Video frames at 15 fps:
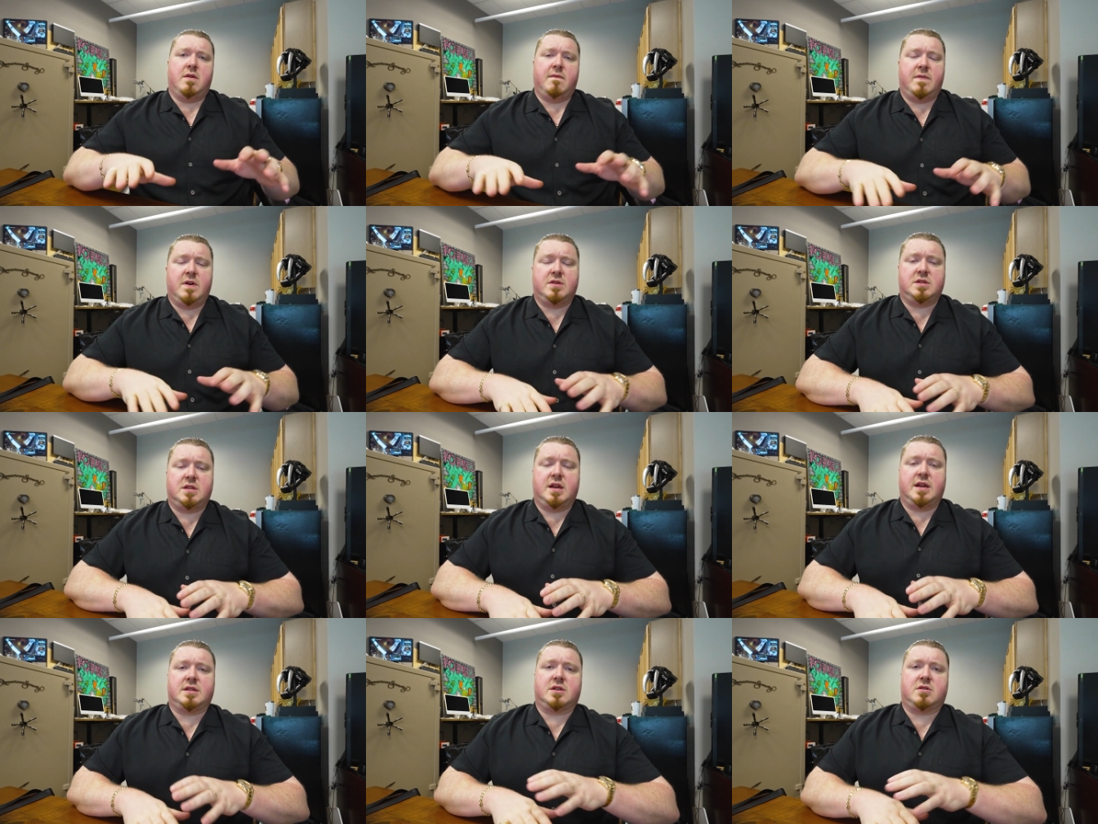of those
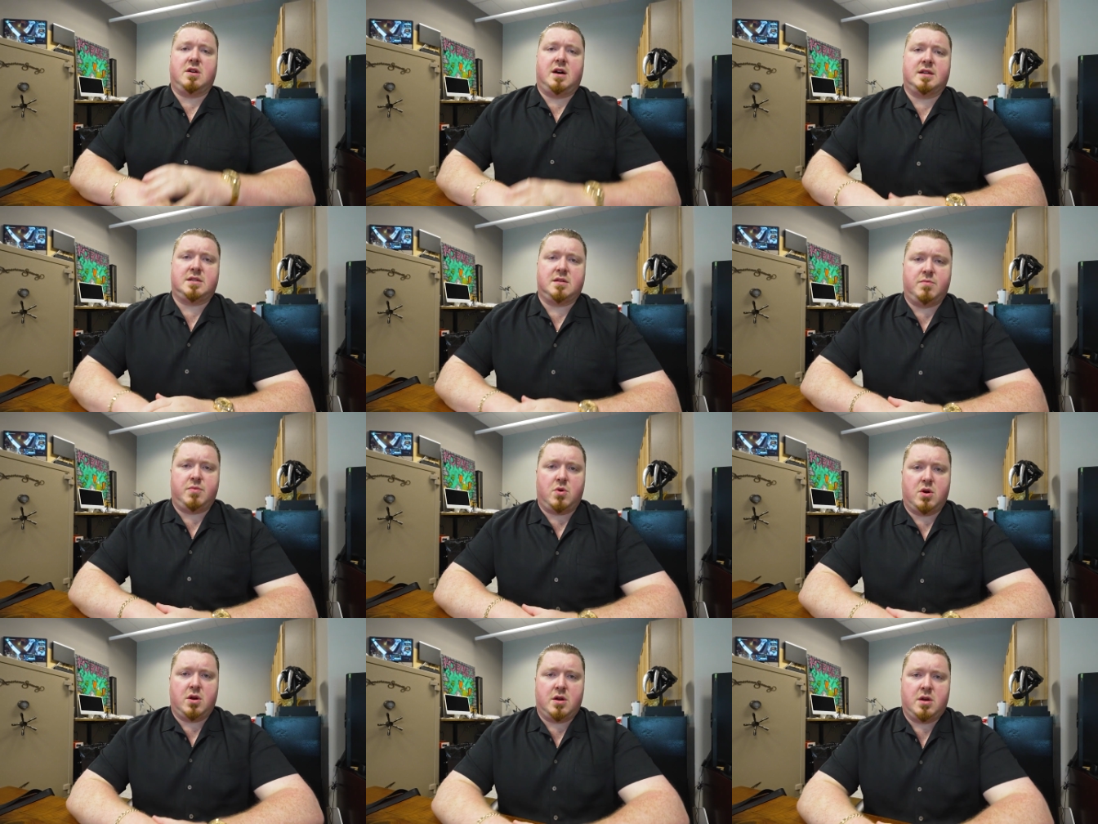things across the
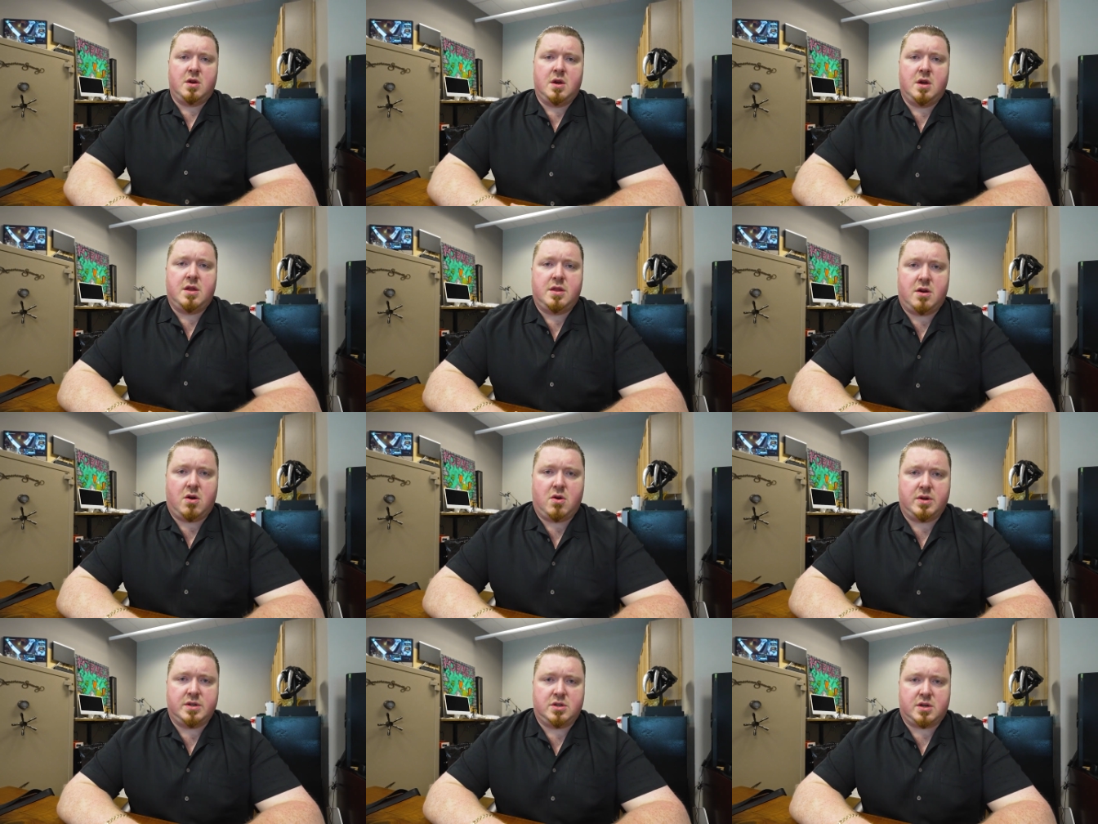board. They're
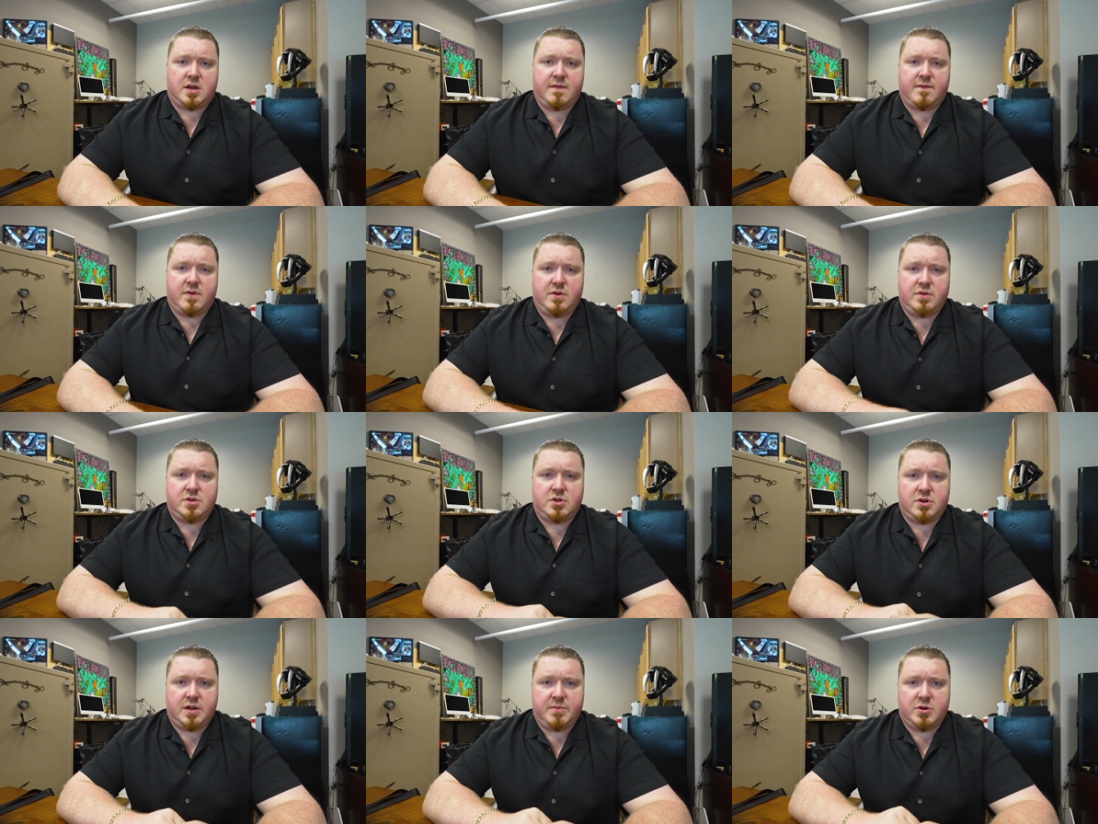always looking for new
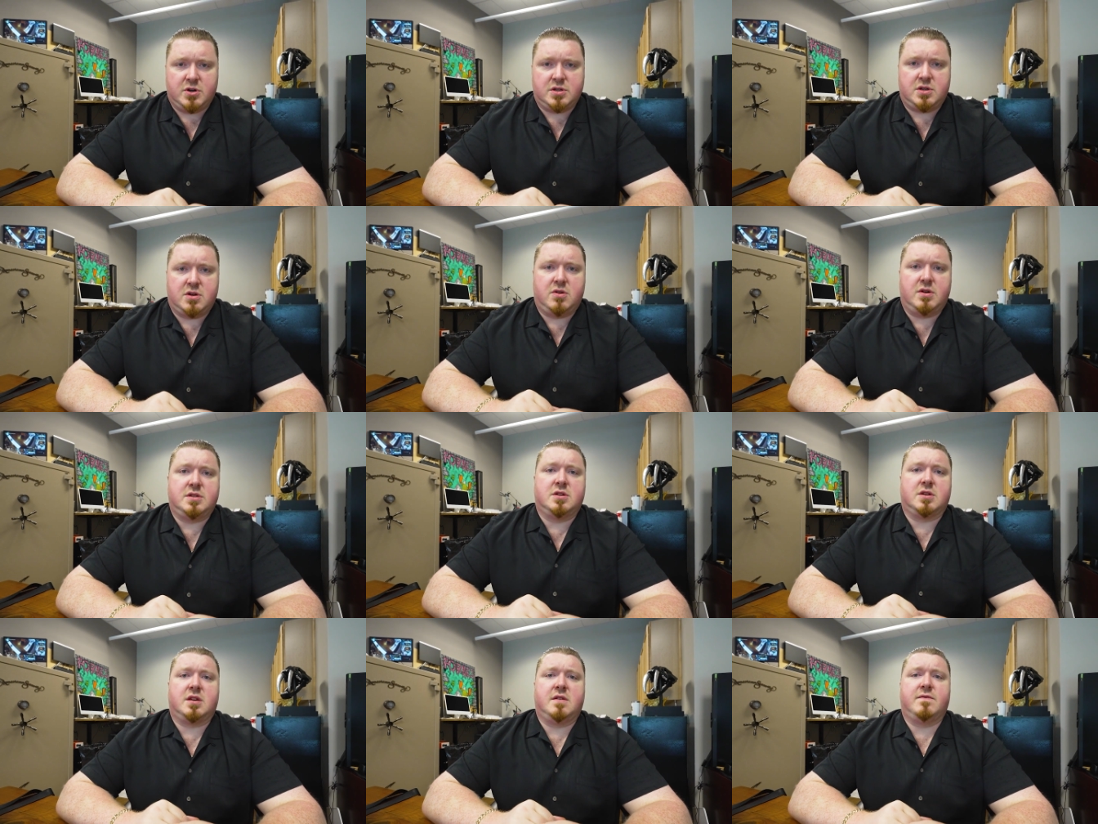streamers. They're always
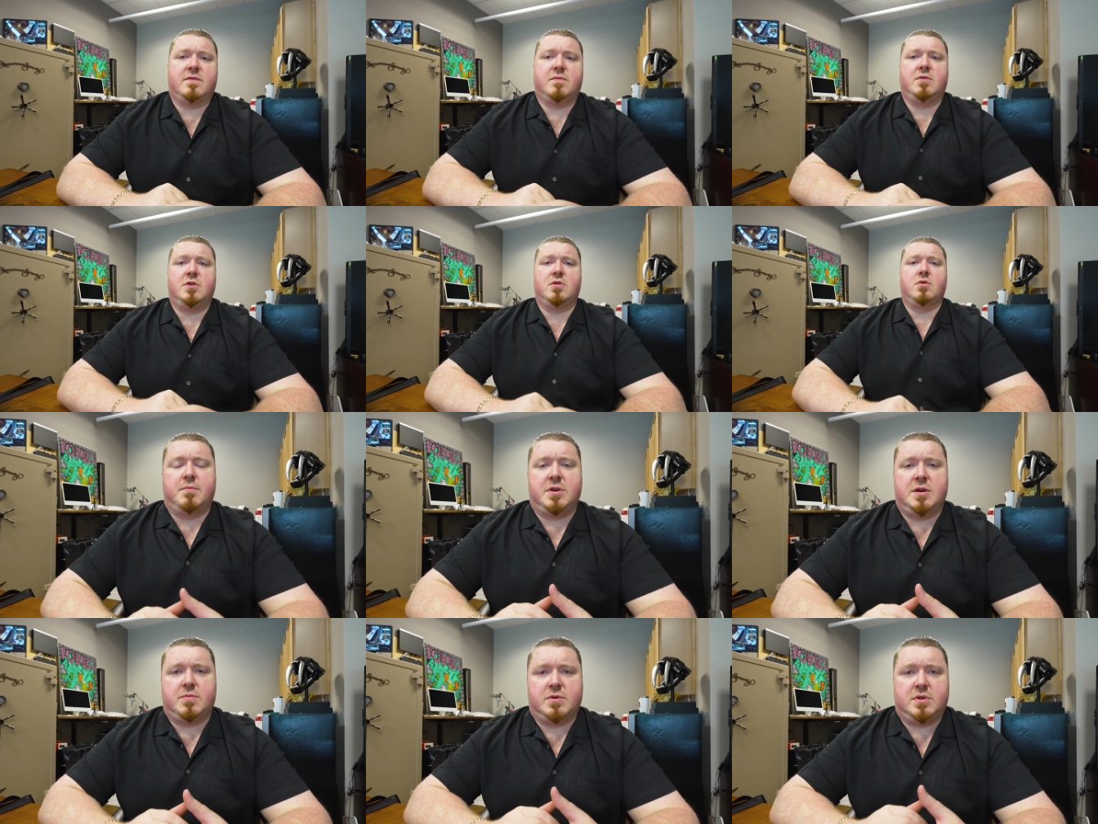looking for new
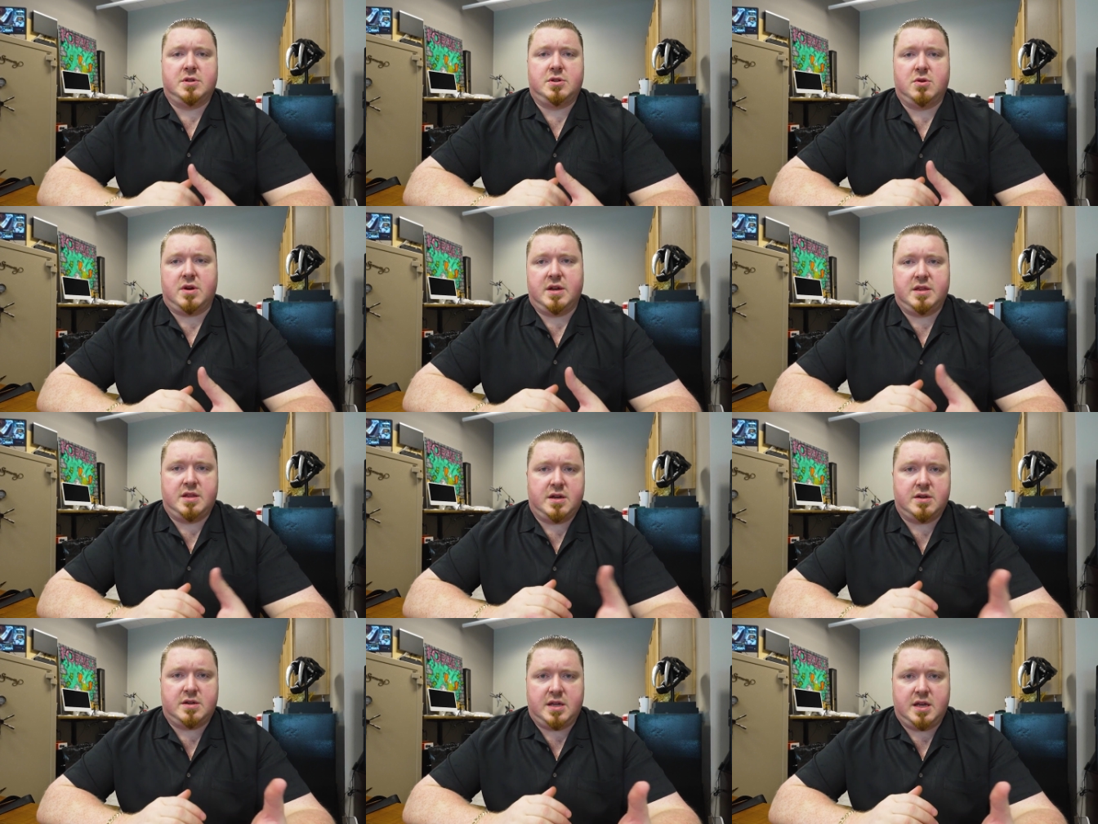people to join
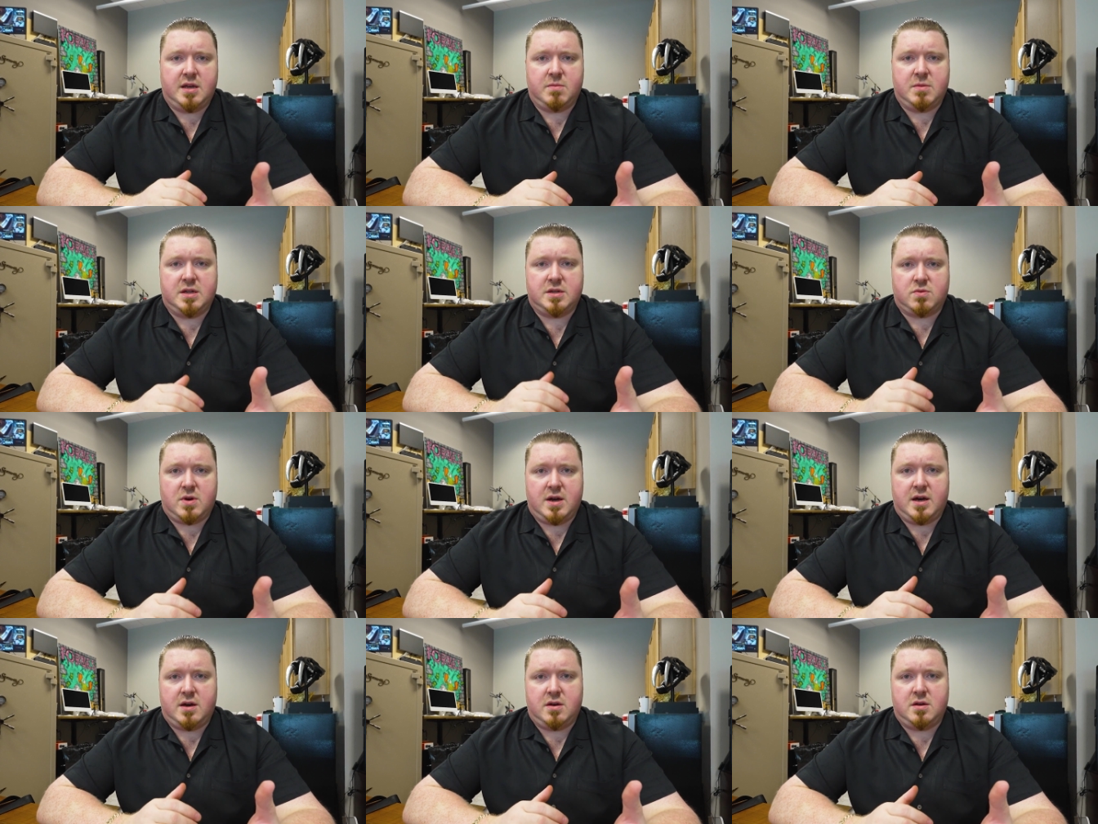their team as
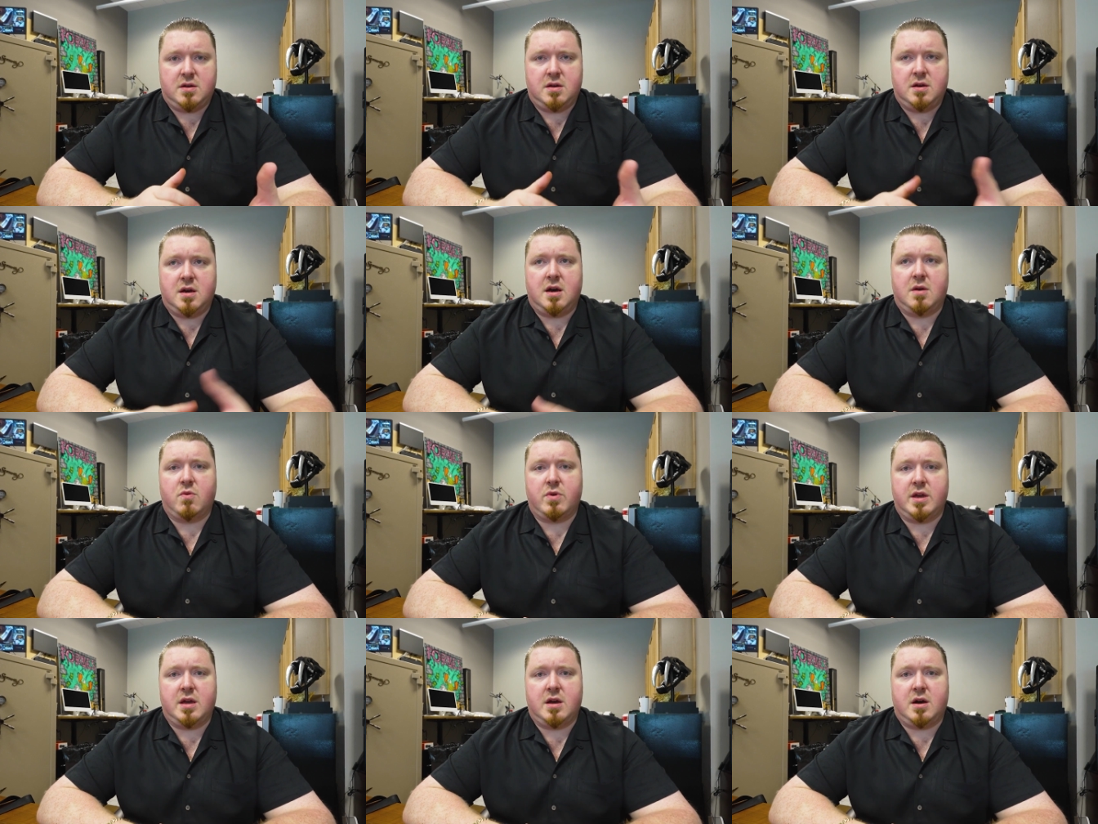well. We